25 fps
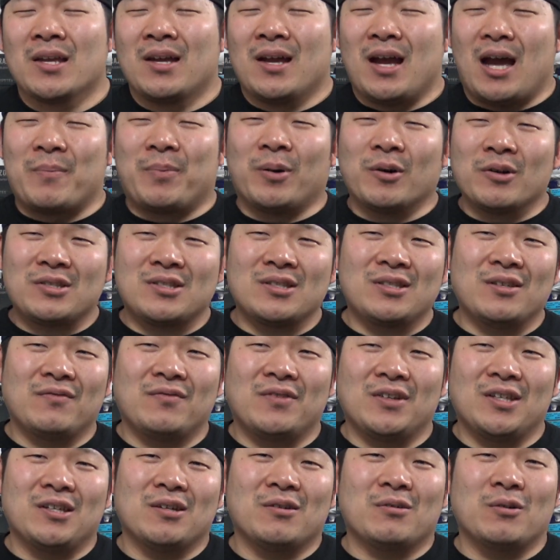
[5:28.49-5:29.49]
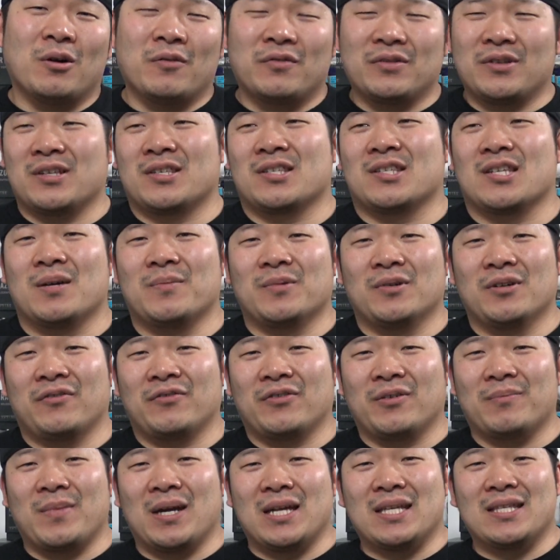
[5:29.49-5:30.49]
I posted the video over the summer
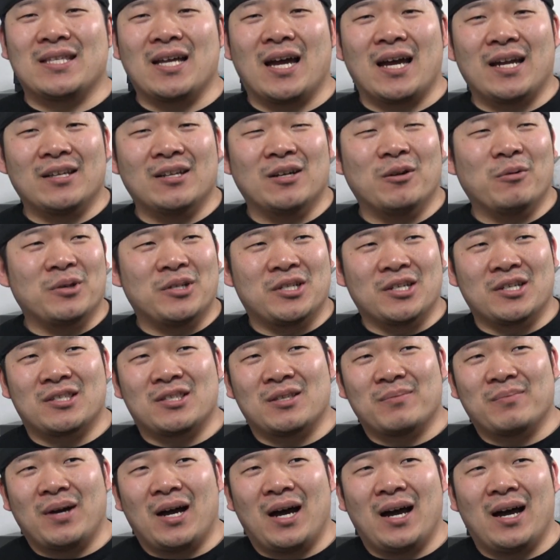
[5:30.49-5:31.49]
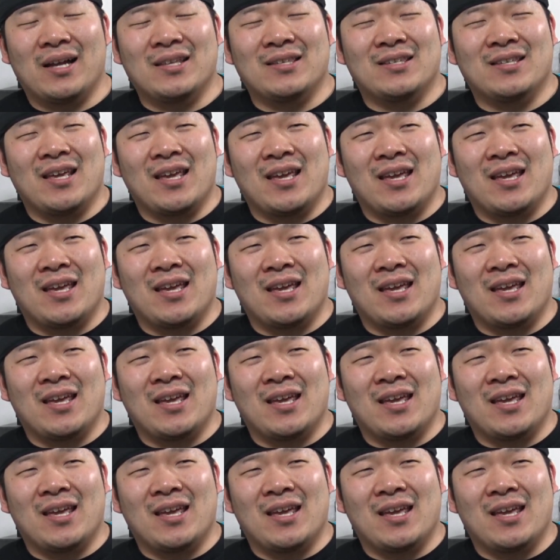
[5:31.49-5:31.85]
from my dyno with just the mods,